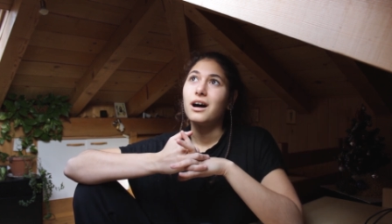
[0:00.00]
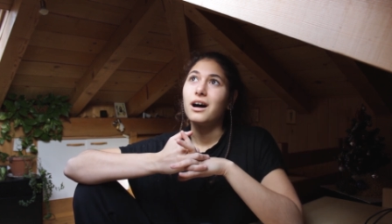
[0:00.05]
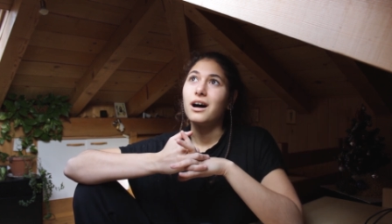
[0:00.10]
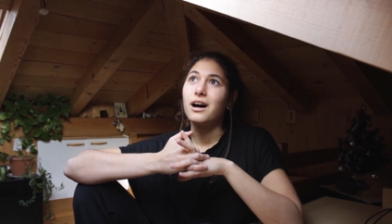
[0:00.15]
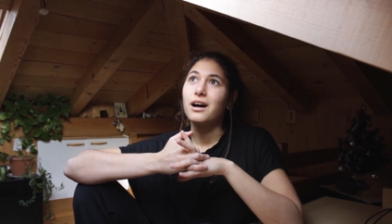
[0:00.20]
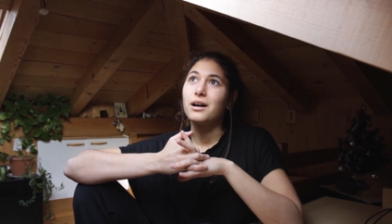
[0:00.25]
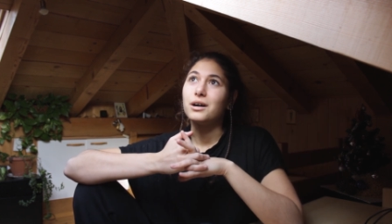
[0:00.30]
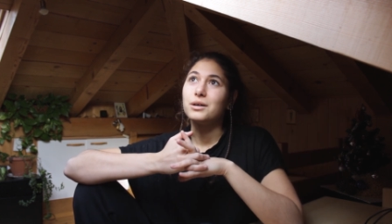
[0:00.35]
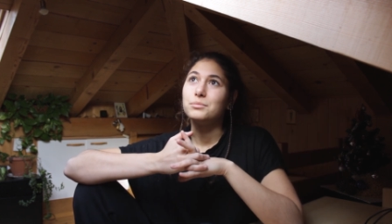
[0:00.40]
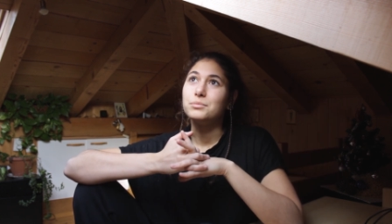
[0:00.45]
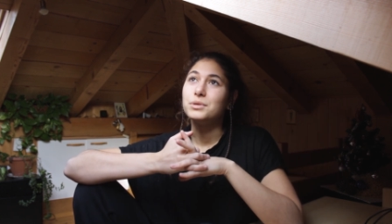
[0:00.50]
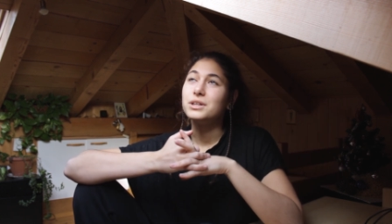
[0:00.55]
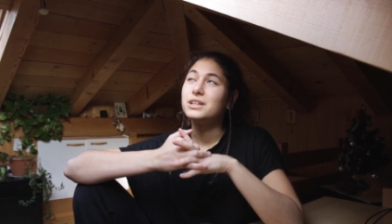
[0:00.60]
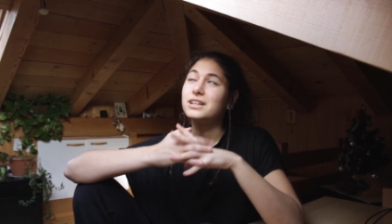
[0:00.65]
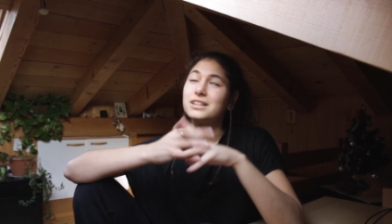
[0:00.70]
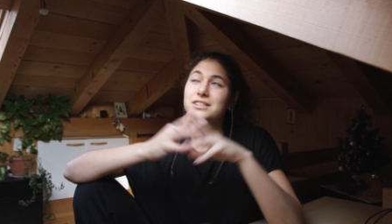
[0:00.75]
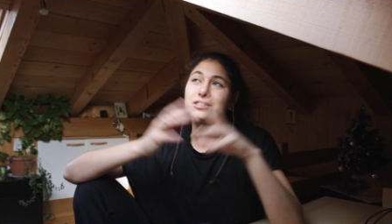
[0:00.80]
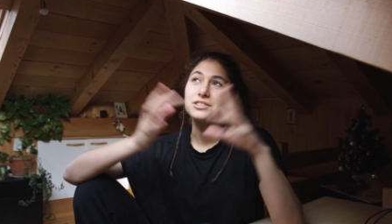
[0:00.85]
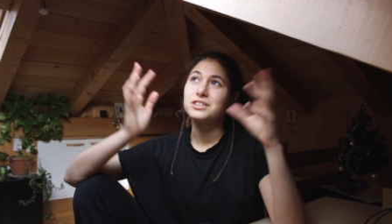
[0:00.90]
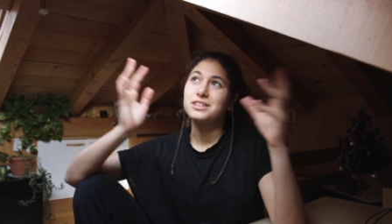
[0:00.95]
uh, be
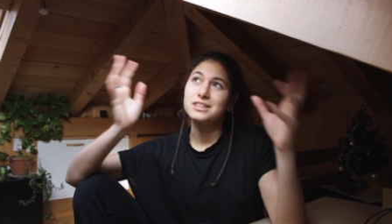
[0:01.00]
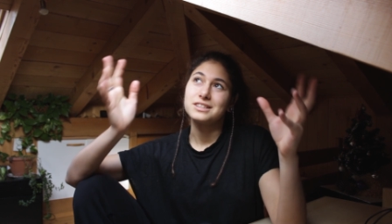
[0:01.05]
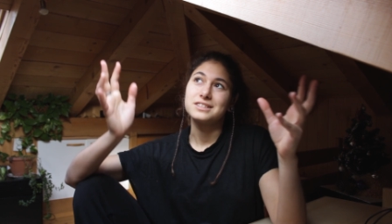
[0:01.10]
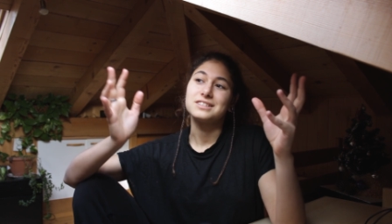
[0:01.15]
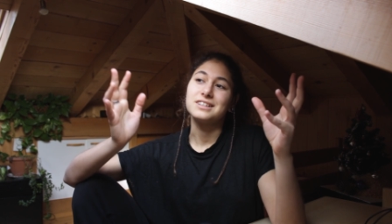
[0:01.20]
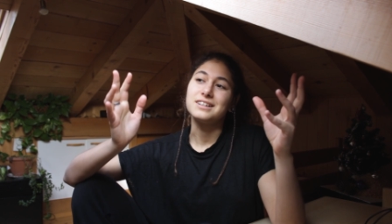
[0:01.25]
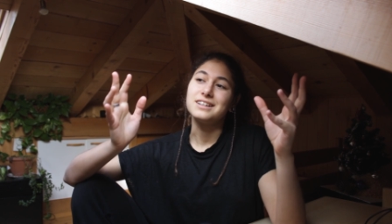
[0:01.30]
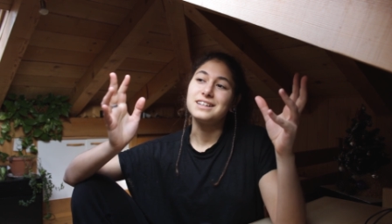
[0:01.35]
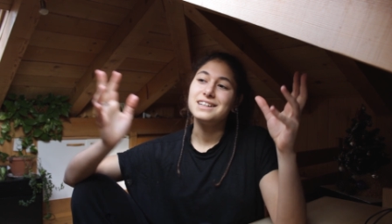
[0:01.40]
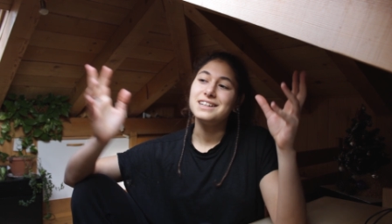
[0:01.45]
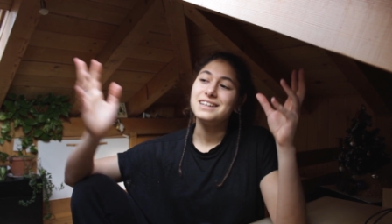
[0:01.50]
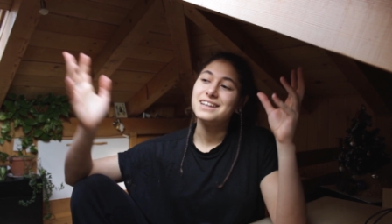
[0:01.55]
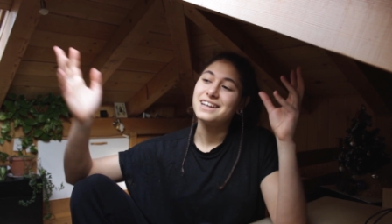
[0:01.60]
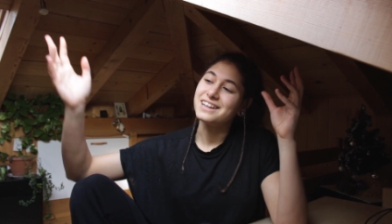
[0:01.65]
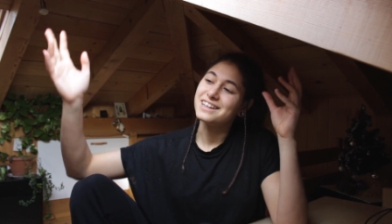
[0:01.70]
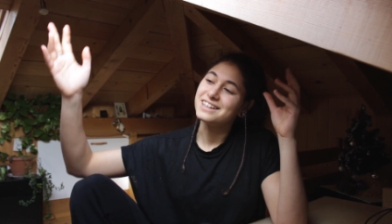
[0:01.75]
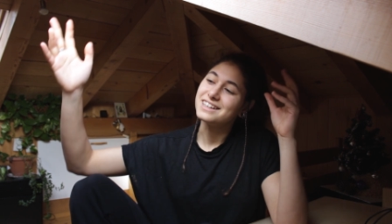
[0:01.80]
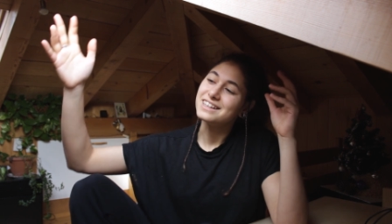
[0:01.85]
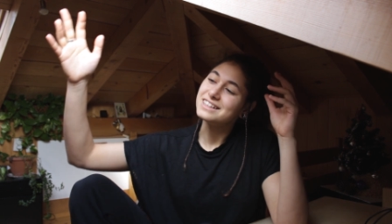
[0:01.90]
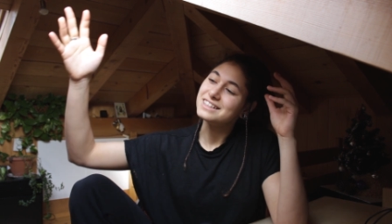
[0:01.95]
under the sun
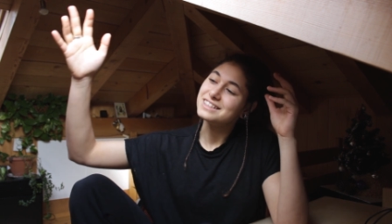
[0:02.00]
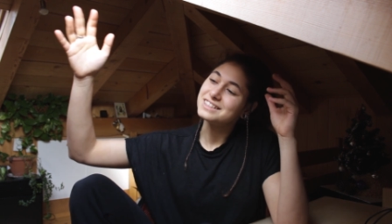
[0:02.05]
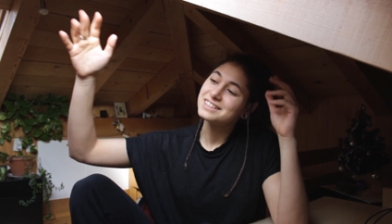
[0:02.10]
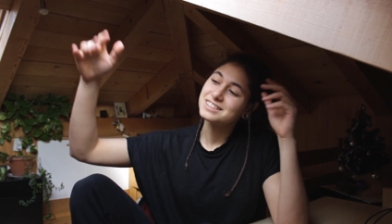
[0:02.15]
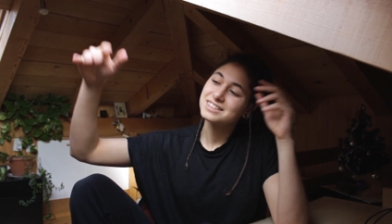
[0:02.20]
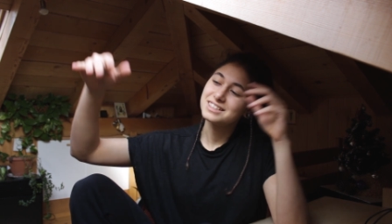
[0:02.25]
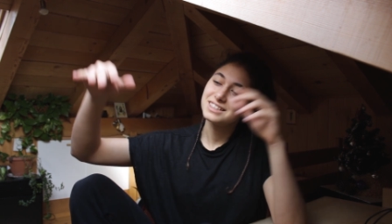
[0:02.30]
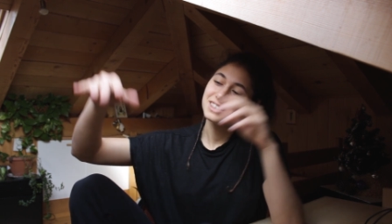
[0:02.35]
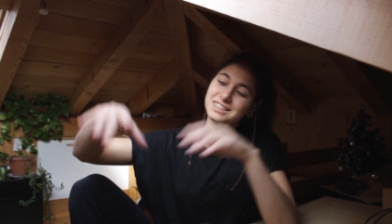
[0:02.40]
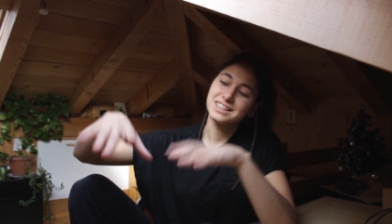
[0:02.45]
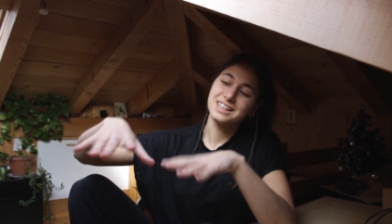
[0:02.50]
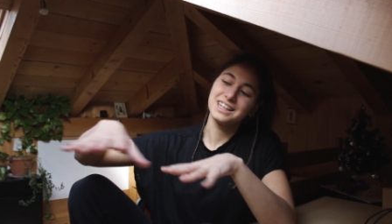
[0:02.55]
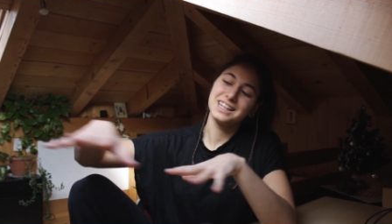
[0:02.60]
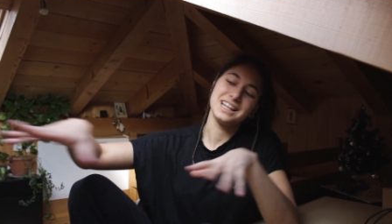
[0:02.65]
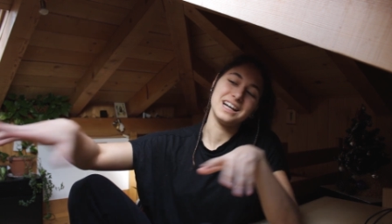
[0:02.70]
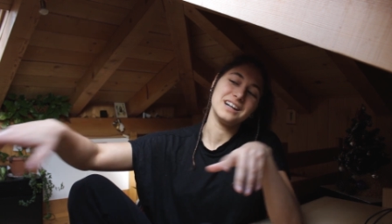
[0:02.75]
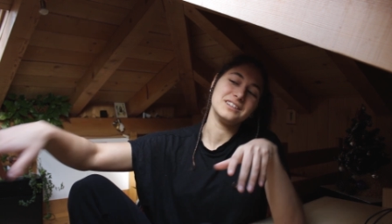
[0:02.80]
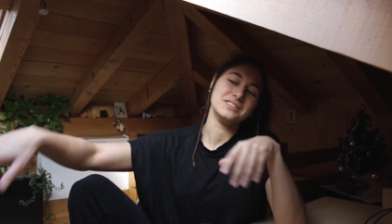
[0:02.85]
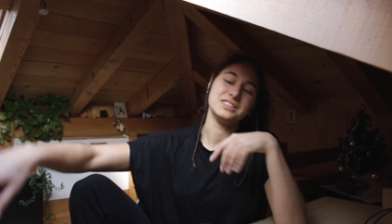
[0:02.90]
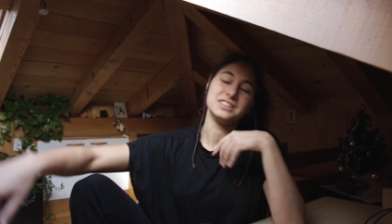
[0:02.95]
and see the
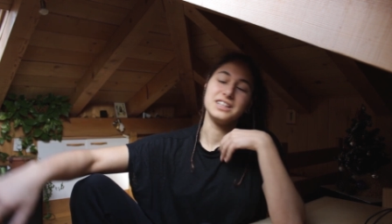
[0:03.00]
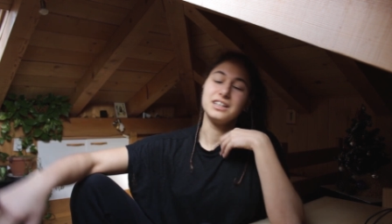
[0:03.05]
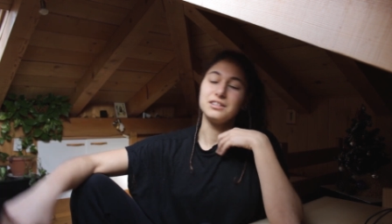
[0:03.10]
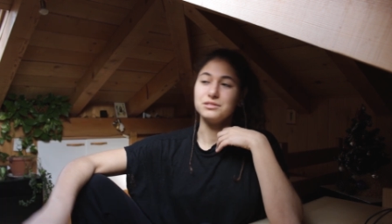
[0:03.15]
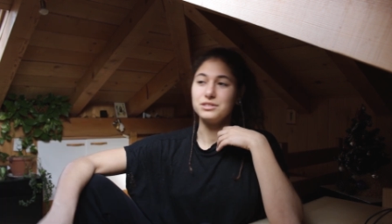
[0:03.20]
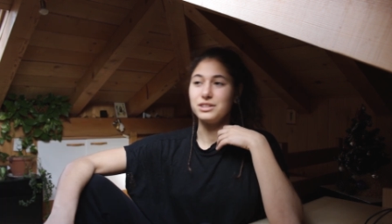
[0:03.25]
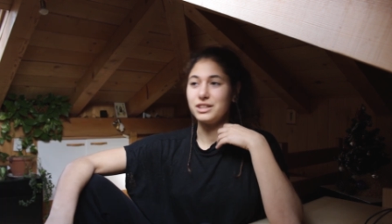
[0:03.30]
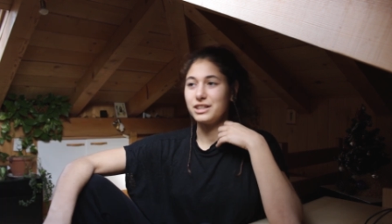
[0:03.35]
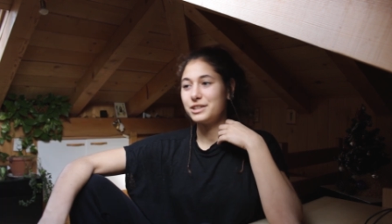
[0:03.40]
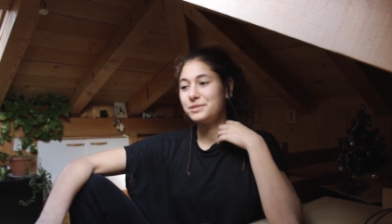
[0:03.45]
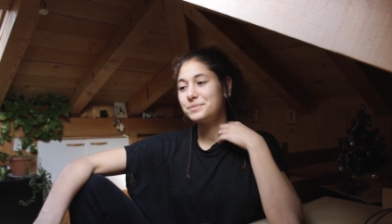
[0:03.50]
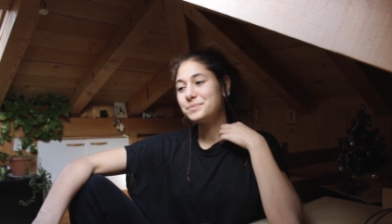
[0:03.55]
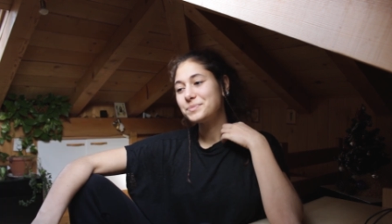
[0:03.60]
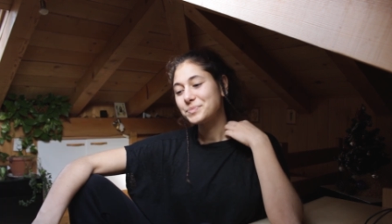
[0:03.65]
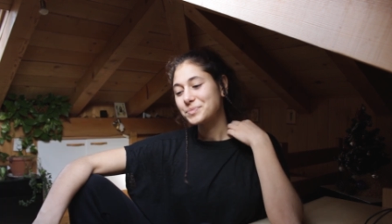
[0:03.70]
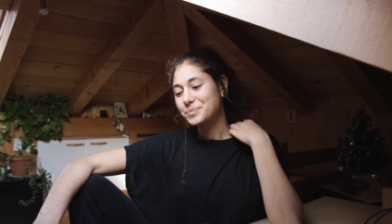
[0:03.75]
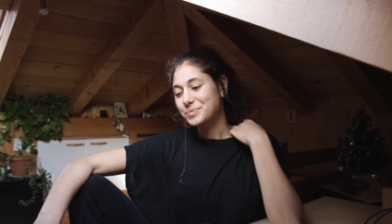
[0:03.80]
clouds down there.